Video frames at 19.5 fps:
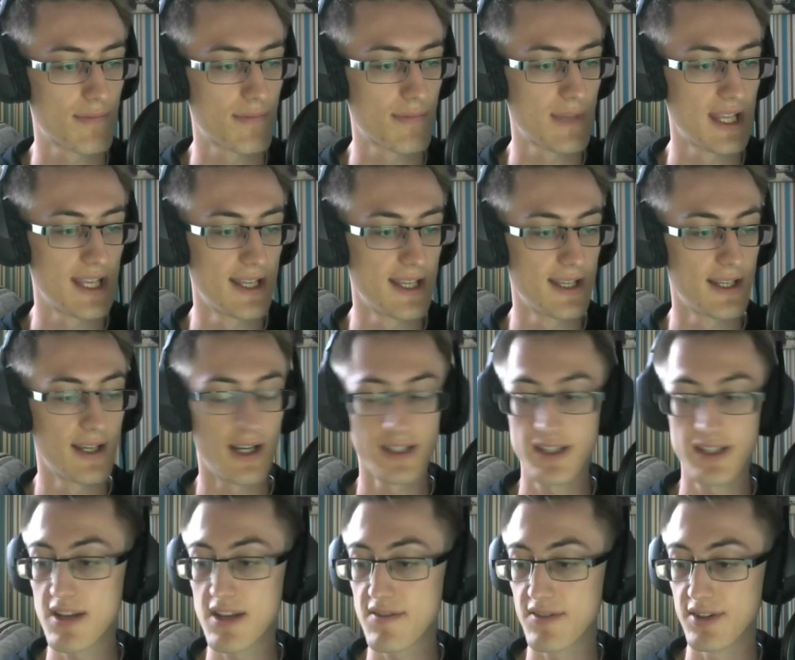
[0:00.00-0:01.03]
I
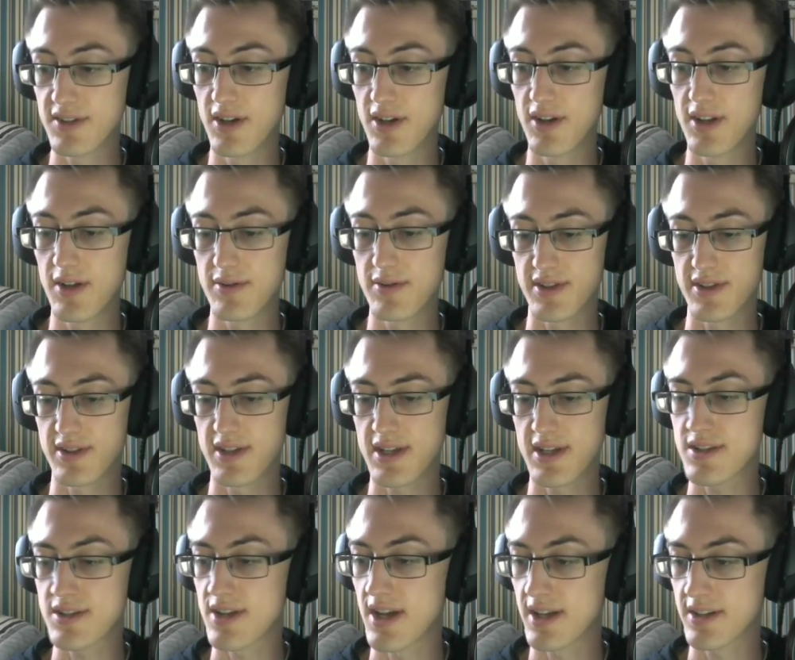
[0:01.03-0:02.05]
didn't even know that was a
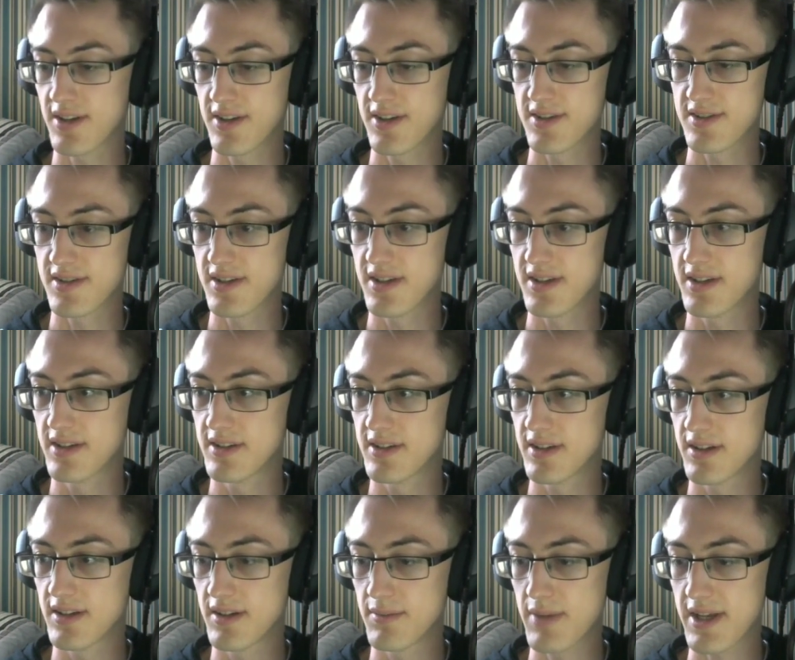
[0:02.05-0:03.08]
thing, Jack, honestly.
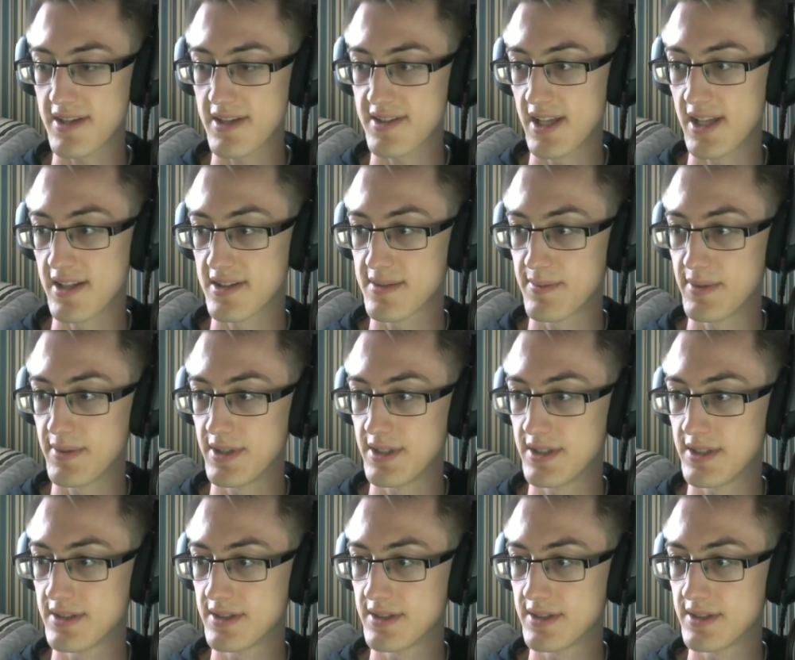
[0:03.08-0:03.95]
It makes sense, but...